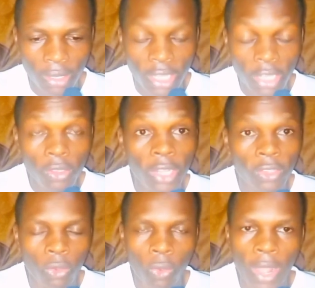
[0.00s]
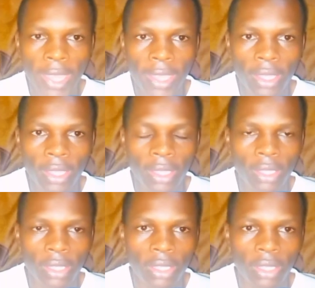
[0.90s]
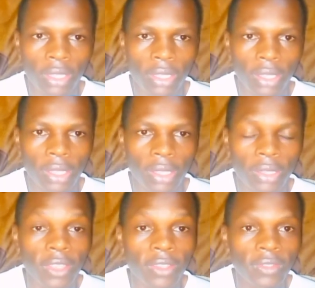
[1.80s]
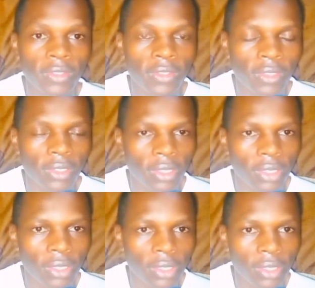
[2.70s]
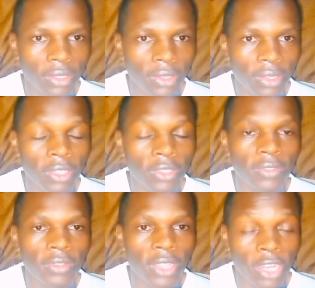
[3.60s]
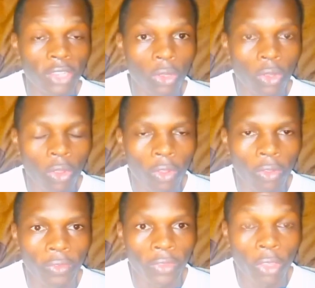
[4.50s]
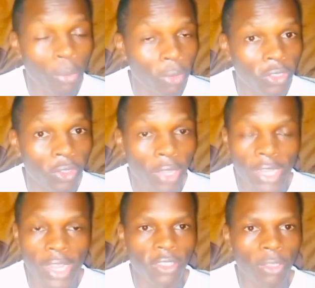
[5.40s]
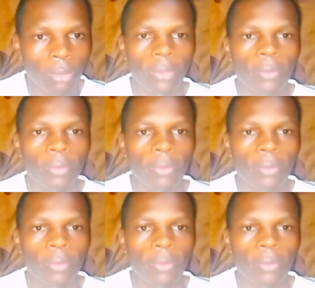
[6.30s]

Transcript: the reason as to why this creation of the opposition leadership,